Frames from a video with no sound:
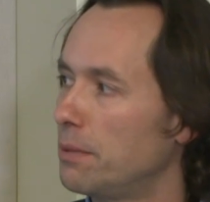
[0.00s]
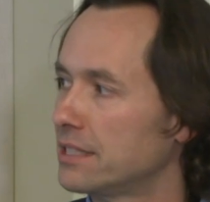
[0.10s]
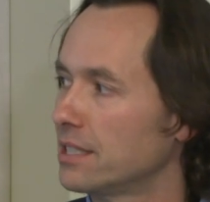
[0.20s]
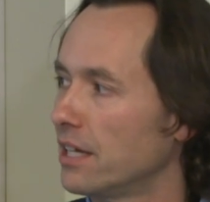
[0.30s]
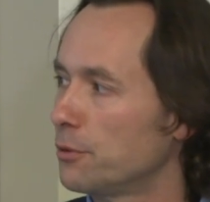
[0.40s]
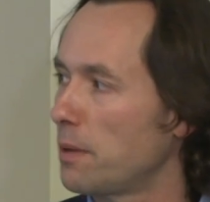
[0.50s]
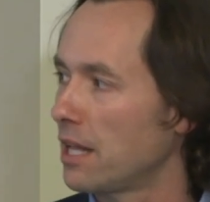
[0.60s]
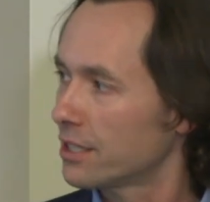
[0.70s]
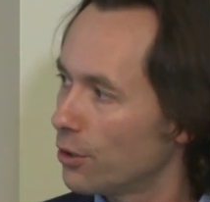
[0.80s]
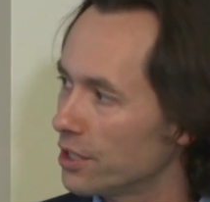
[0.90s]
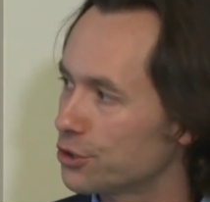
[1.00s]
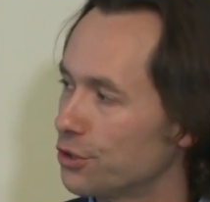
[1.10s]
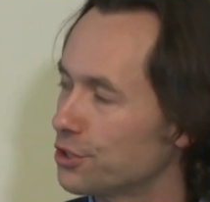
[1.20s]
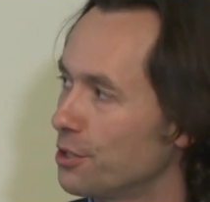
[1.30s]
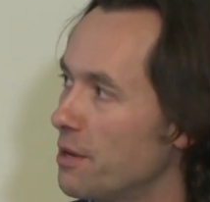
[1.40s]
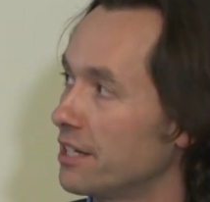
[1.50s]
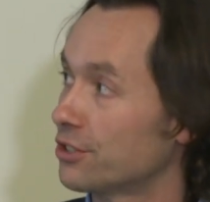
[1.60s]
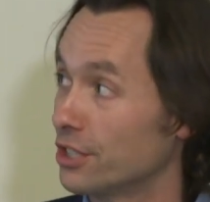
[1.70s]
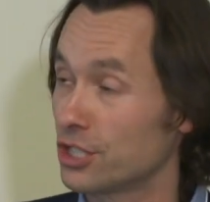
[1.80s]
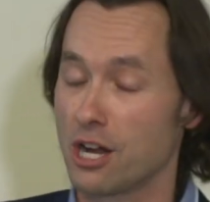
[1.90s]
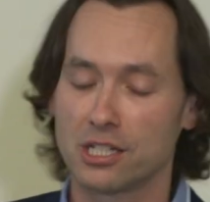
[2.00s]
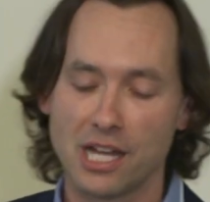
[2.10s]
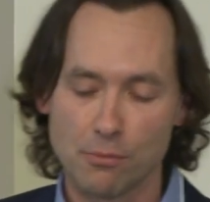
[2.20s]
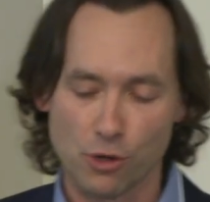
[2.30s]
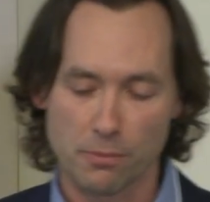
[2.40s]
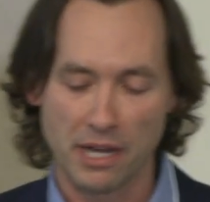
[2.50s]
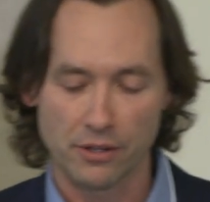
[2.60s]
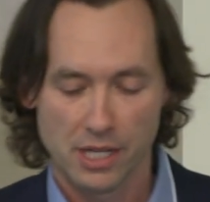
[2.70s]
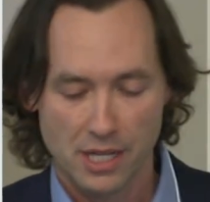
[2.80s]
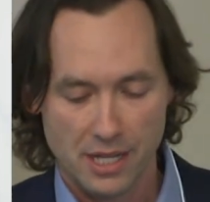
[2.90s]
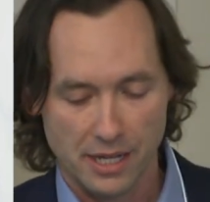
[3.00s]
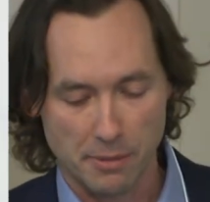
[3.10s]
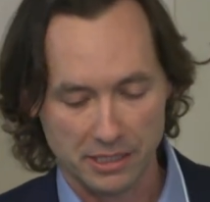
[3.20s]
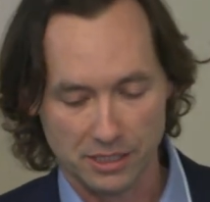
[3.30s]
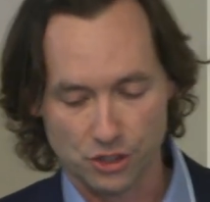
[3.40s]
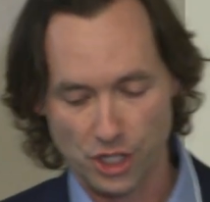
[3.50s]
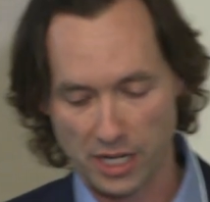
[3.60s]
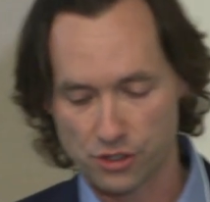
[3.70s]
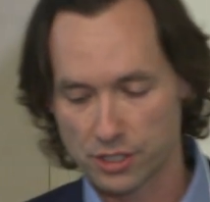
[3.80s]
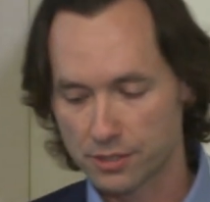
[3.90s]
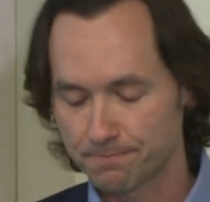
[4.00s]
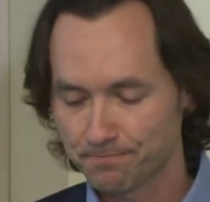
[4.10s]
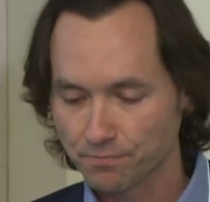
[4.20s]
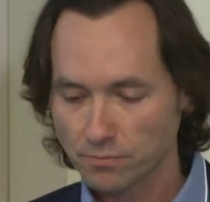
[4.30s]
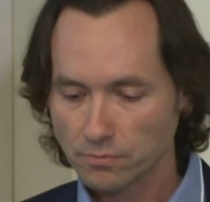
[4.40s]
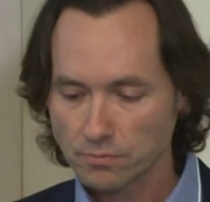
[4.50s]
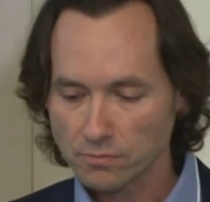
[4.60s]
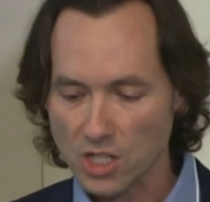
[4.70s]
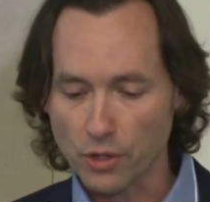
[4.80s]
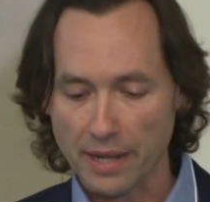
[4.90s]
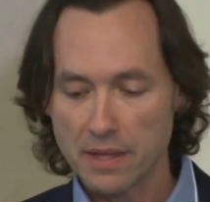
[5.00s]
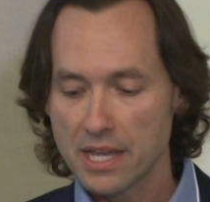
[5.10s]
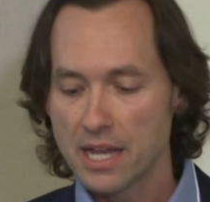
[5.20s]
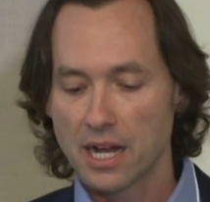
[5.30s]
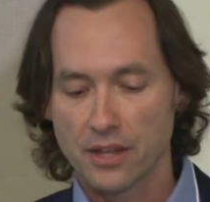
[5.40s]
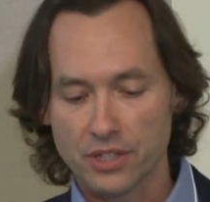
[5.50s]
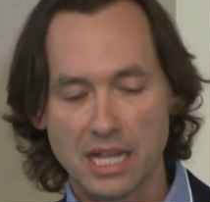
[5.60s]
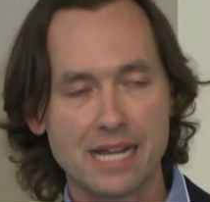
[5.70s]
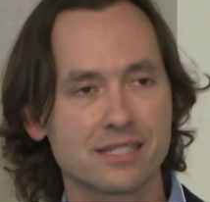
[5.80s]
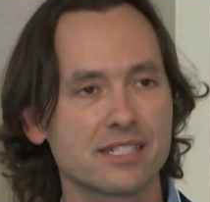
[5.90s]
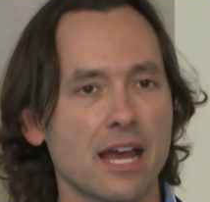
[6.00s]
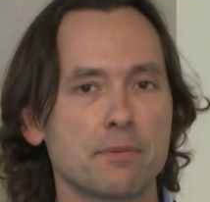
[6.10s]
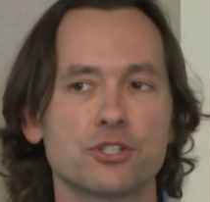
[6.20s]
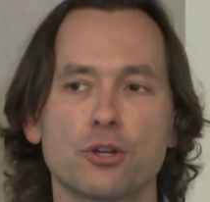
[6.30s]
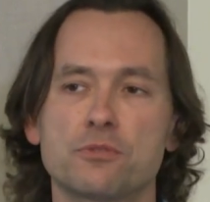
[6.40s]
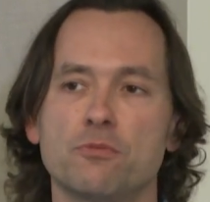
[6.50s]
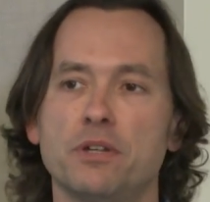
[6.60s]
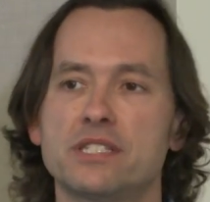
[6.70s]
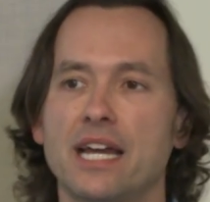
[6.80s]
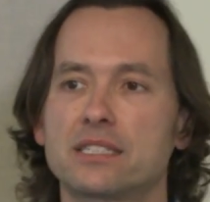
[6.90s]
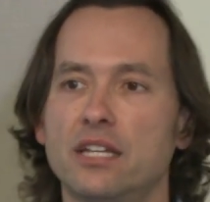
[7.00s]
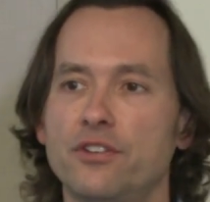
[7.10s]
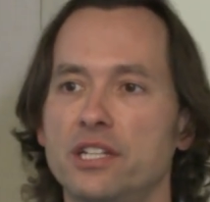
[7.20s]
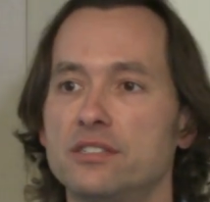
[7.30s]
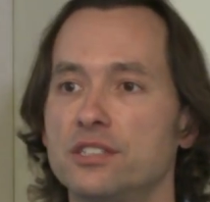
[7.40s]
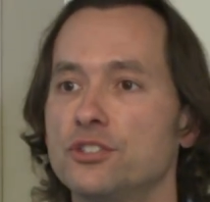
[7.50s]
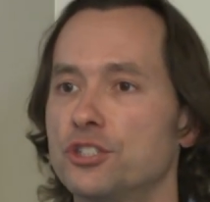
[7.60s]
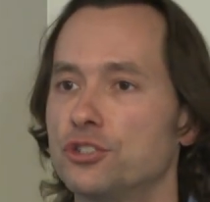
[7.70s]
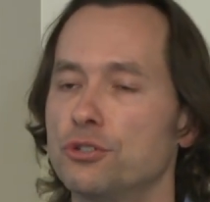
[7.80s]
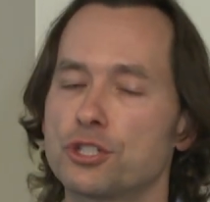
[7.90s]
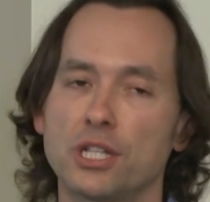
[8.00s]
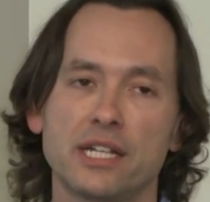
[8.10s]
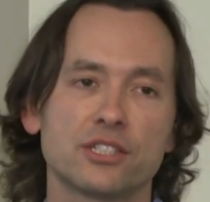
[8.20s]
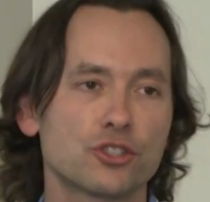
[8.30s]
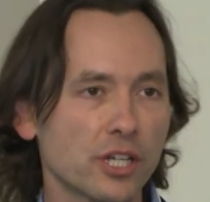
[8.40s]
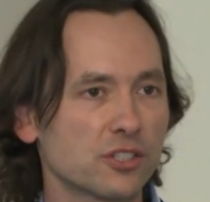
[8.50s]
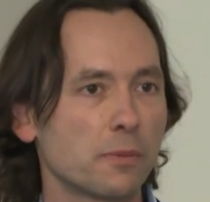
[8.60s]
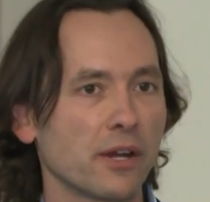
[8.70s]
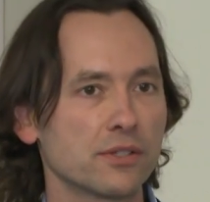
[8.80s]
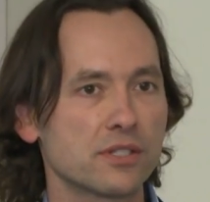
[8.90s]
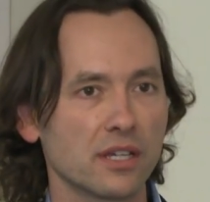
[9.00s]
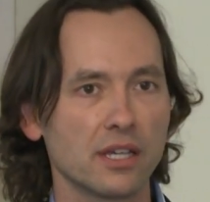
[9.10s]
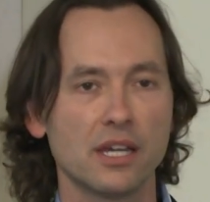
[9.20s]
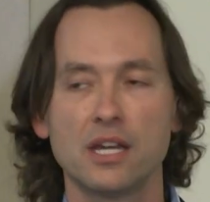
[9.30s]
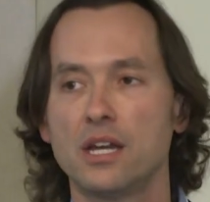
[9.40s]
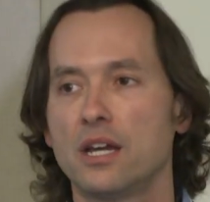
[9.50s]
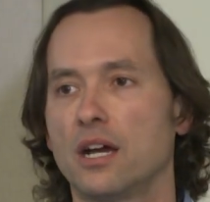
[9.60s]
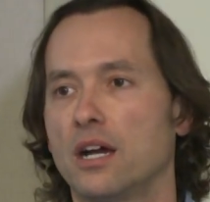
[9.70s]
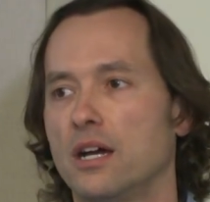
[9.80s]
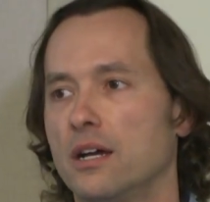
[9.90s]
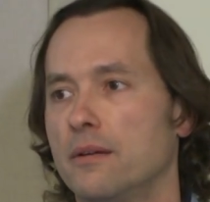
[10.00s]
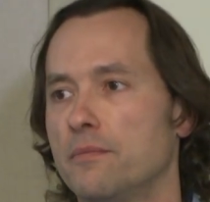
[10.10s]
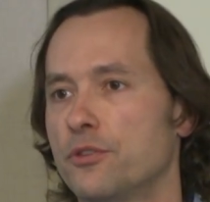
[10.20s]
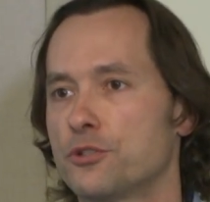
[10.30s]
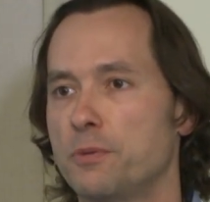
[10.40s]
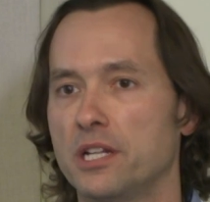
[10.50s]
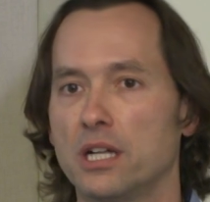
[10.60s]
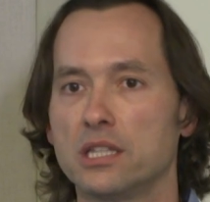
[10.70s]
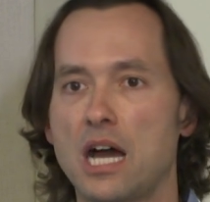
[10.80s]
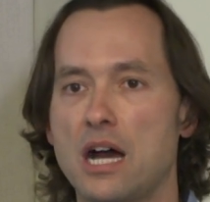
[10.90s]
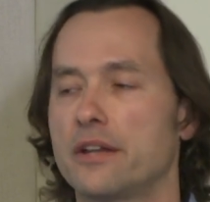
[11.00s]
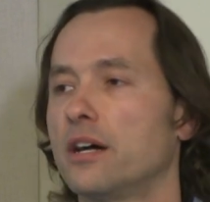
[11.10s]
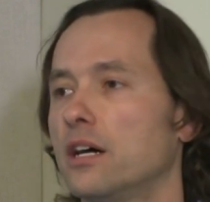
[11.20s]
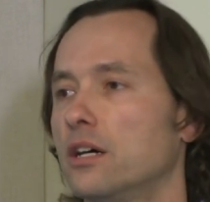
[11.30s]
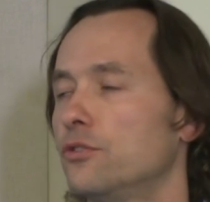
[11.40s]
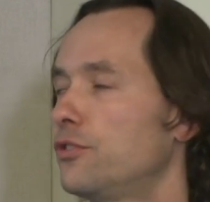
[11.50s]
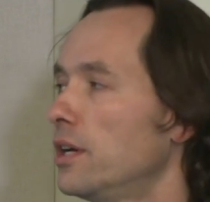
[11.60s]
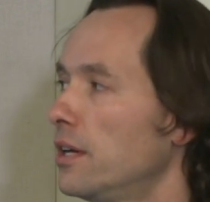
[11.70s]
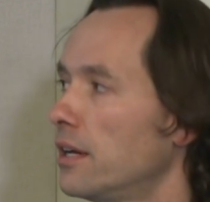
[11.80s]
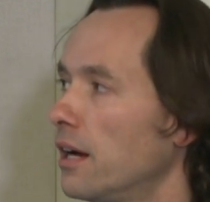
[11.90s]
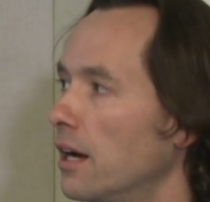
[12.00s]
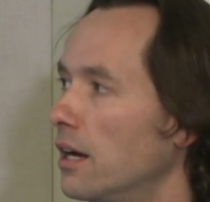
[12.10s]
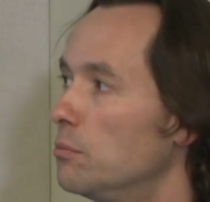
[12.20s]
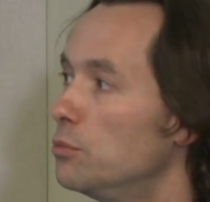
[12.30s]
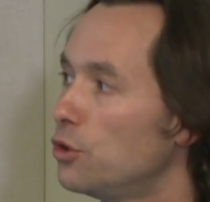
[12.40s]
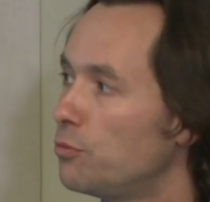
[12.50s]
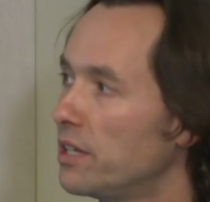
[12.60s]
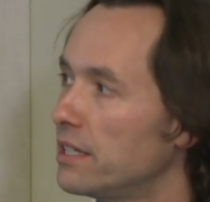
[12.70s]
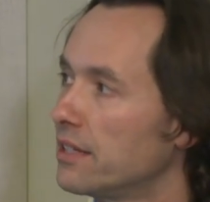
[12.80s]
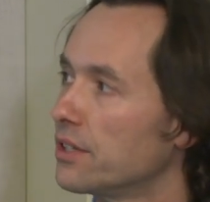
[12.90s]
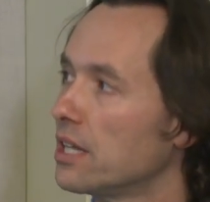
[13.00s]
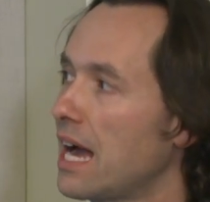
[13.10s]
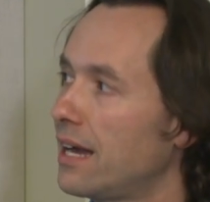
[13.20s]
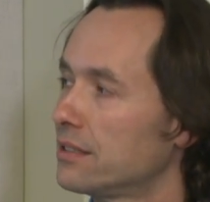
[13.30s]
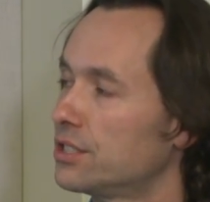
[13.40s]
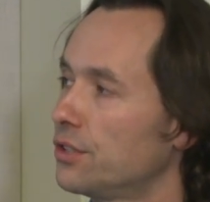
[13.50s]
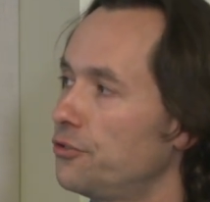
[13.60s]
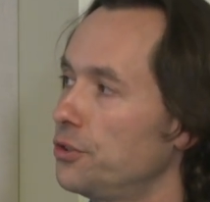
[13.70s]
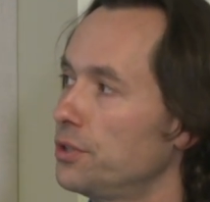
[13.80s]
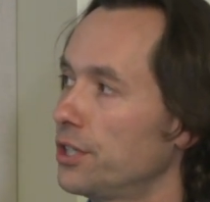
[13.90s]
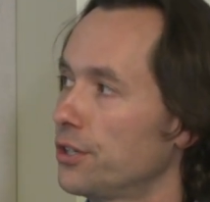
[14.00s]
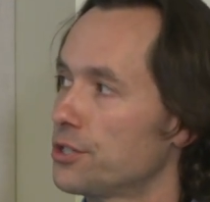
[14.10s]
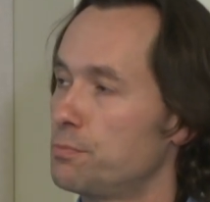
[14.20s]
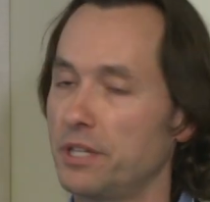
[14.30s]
Betsy Levy-Pollack, who I'll introduce in a minute, is going to talk a lot more about these changes. Okay, the last step in terms of BITS activities is institutionalizing transparency. There's been a lot of movement in the last few years.